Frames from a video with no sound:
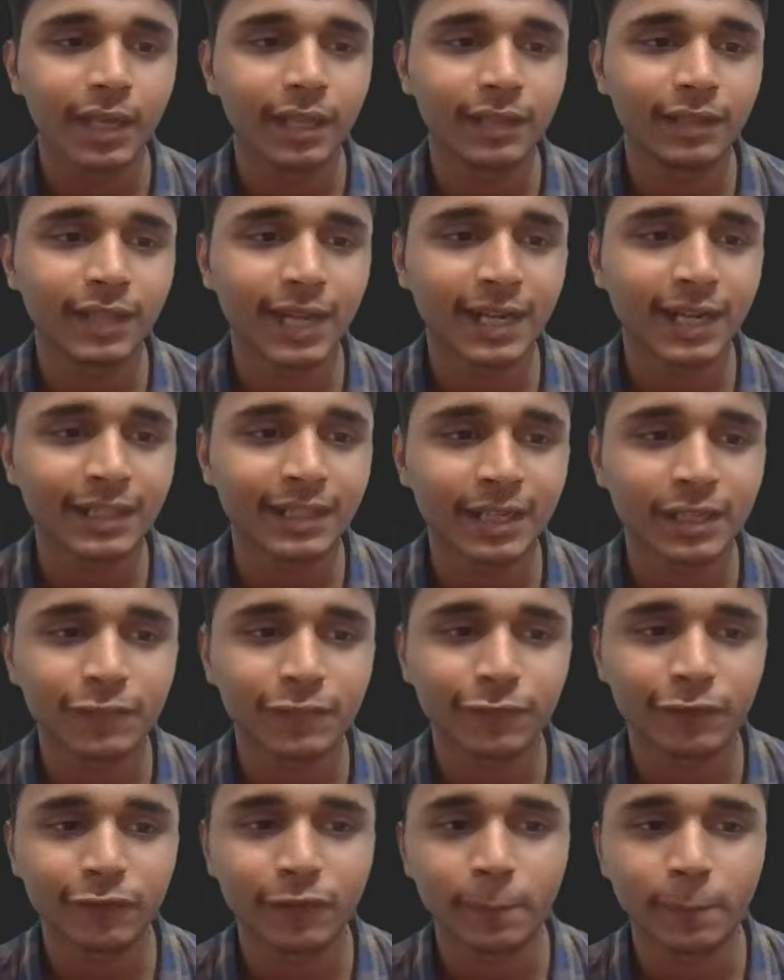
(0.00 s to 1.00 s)
In that
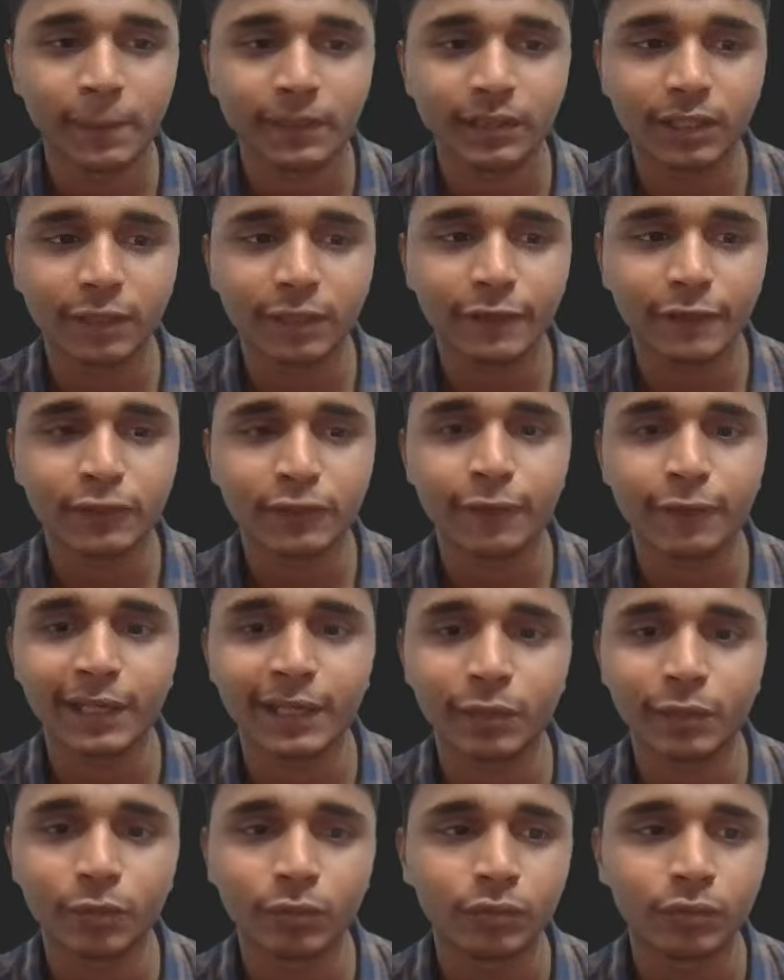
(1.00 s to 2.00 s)
case, we will pick the first
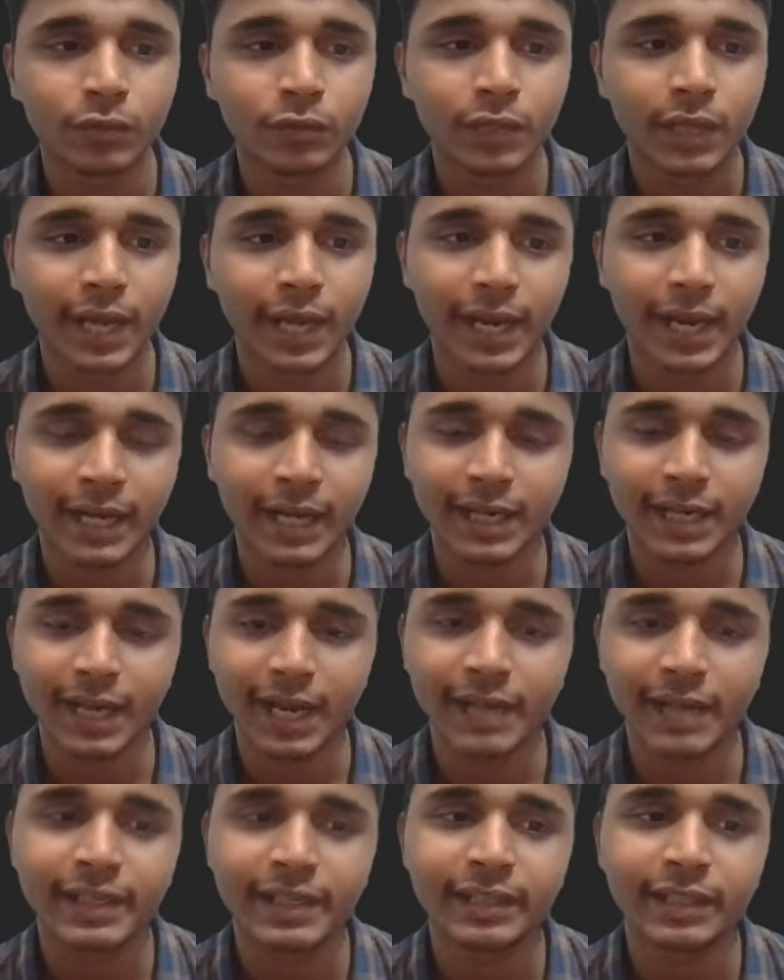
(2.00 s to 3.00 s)
value and
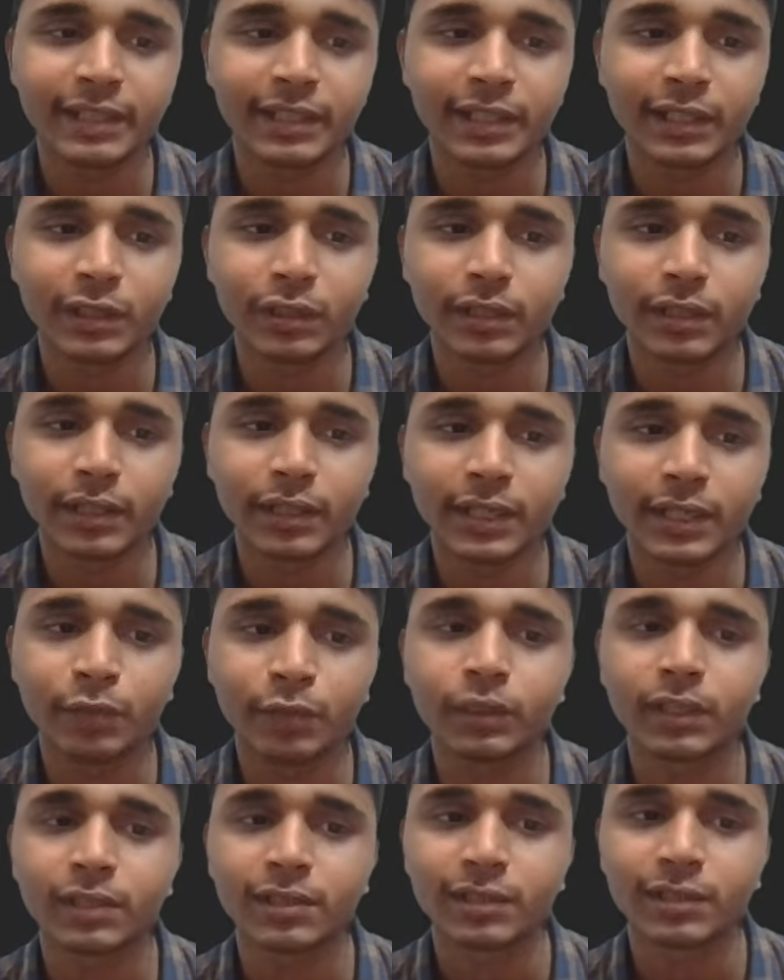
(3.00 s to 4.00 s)
add it
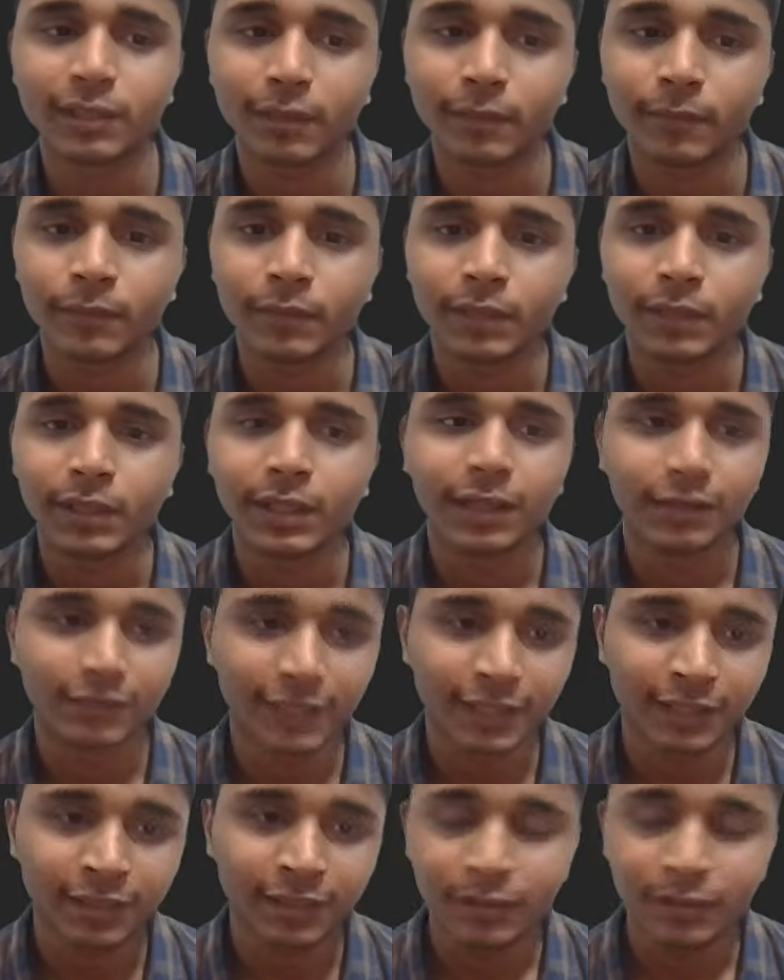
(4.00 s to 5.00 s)
into the sum.
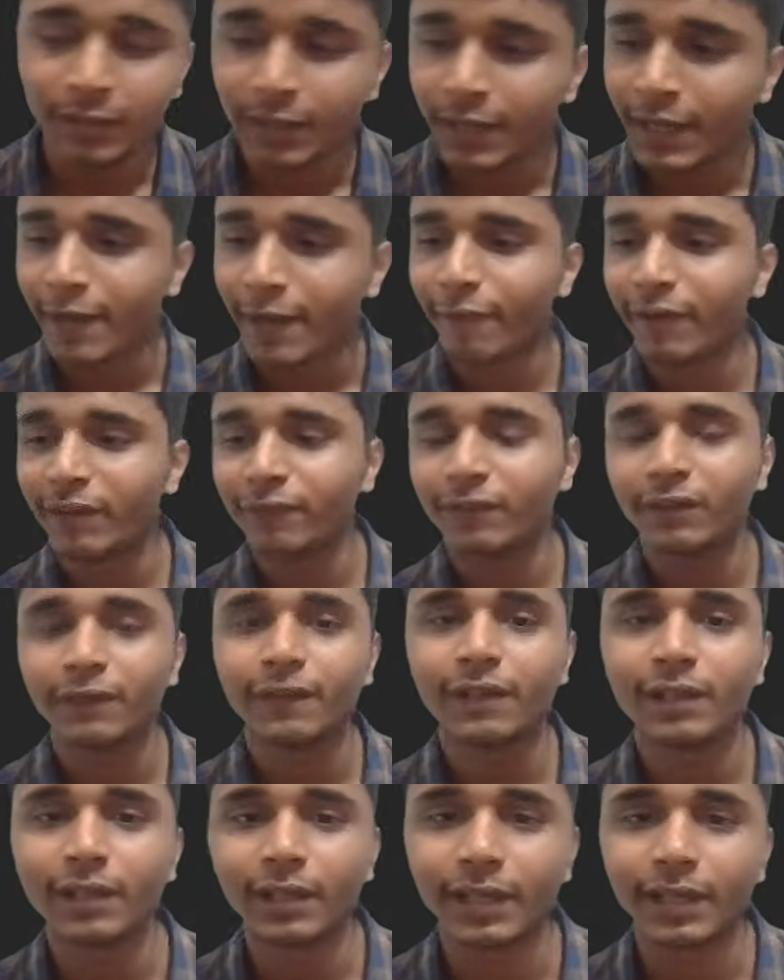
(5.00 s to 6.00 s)
Then when we
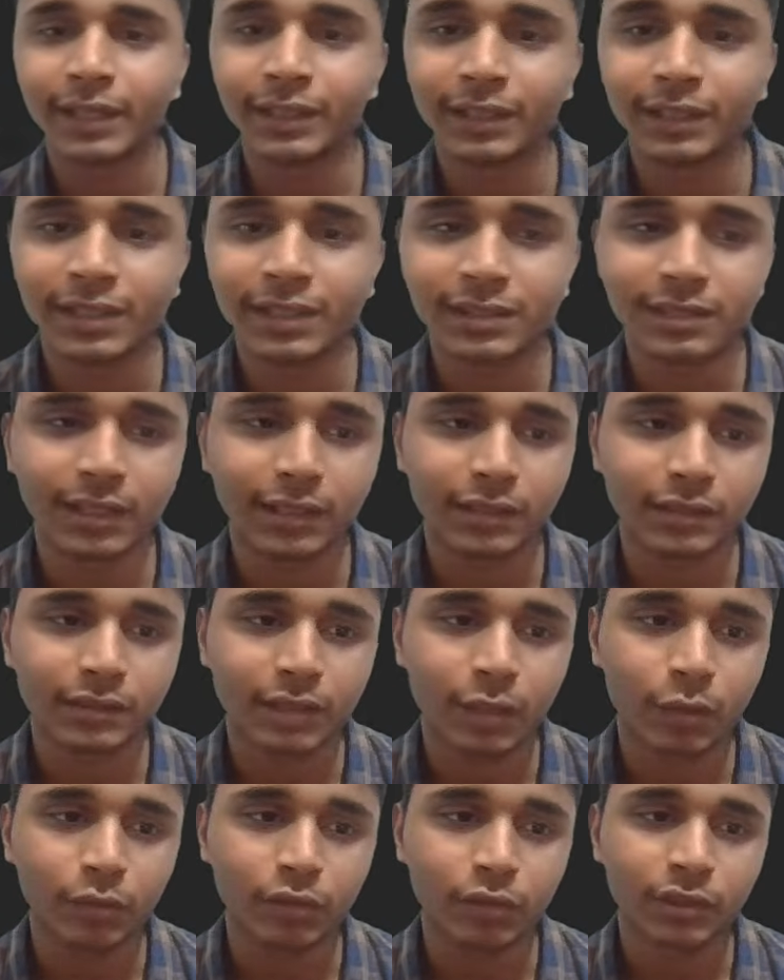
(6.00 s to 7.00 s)
will increase the
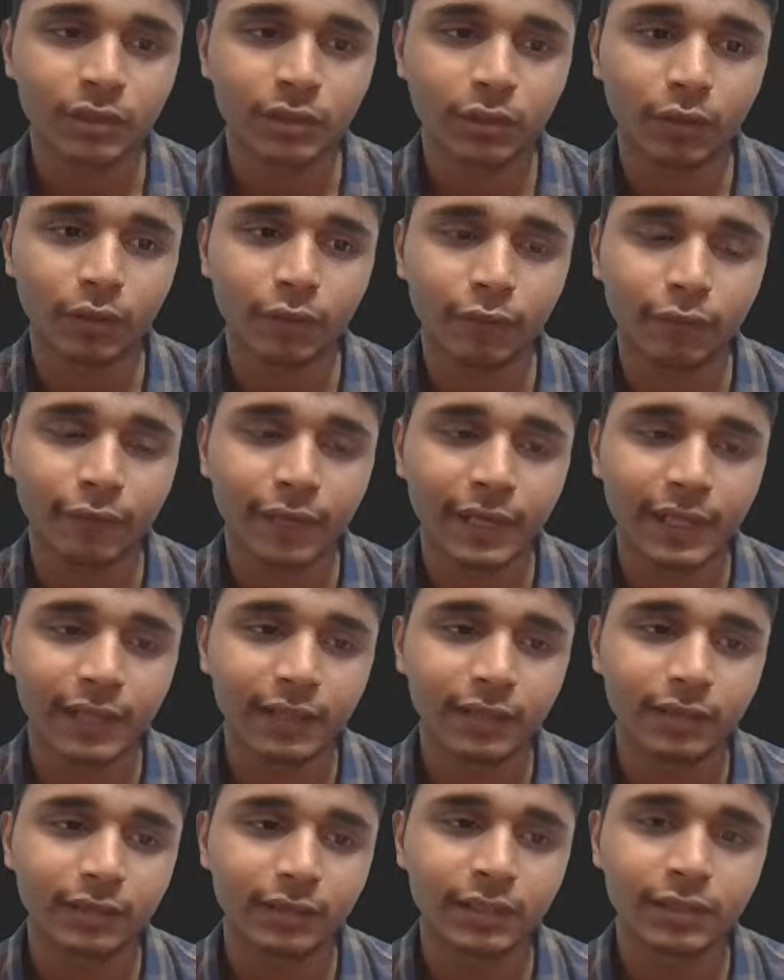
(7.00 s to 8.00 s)
counter of
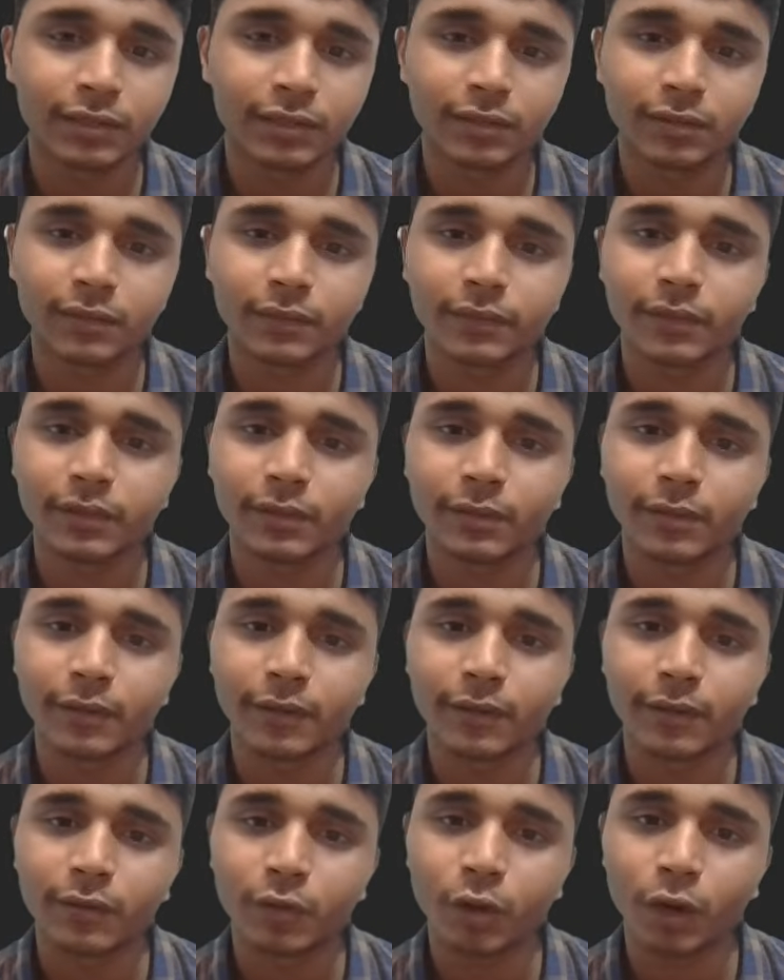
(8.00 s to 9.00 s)
like this
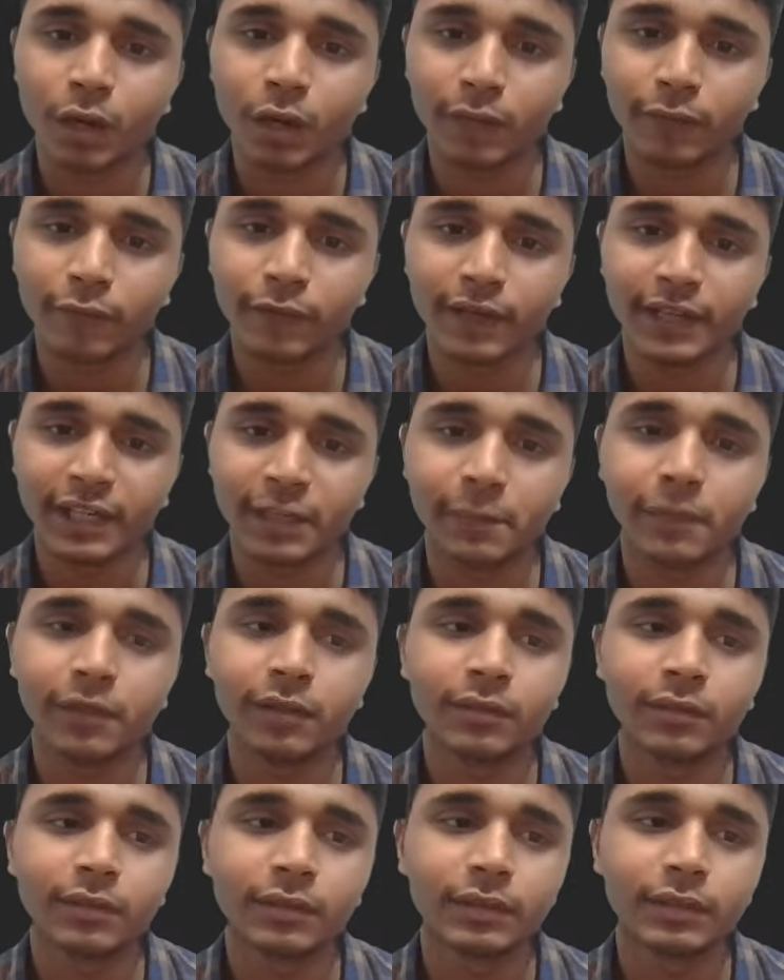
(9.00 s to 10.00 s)
column
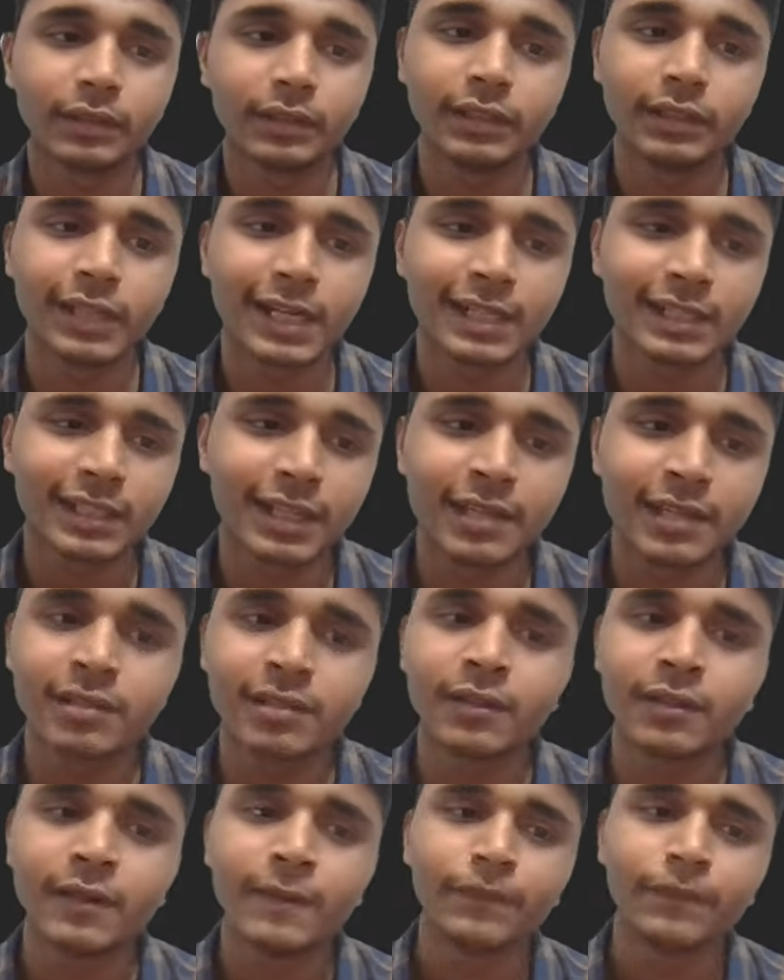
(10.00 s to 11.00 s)
variable, in that
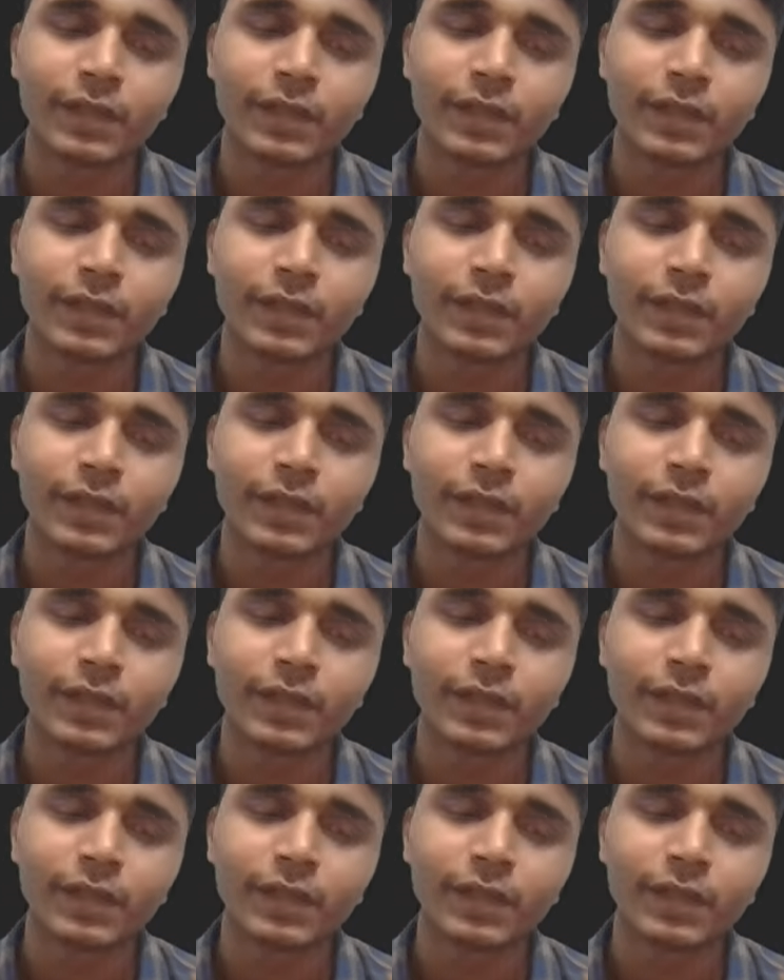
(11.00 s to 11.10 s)
case,